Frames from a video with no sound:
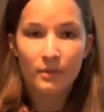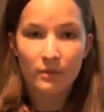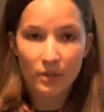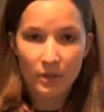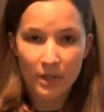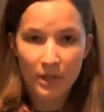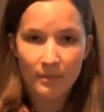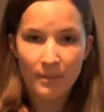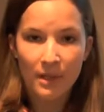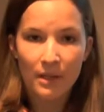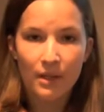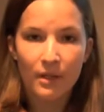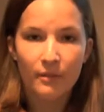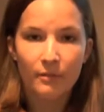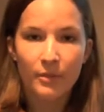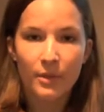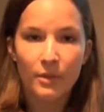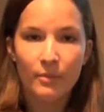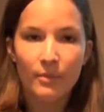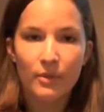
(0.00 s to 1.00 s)
treatment
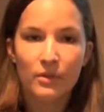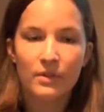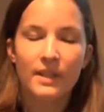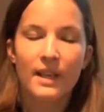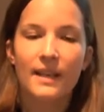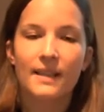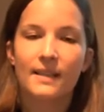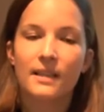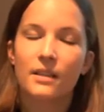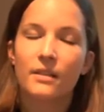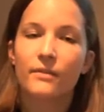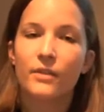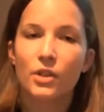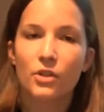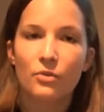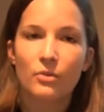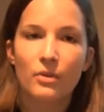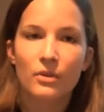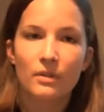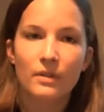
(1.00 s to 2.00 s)
of pupils as
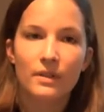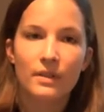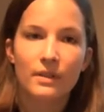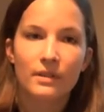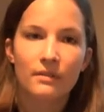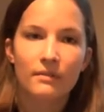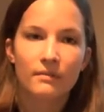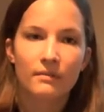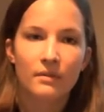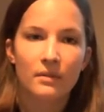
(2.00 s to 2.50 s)
individuals.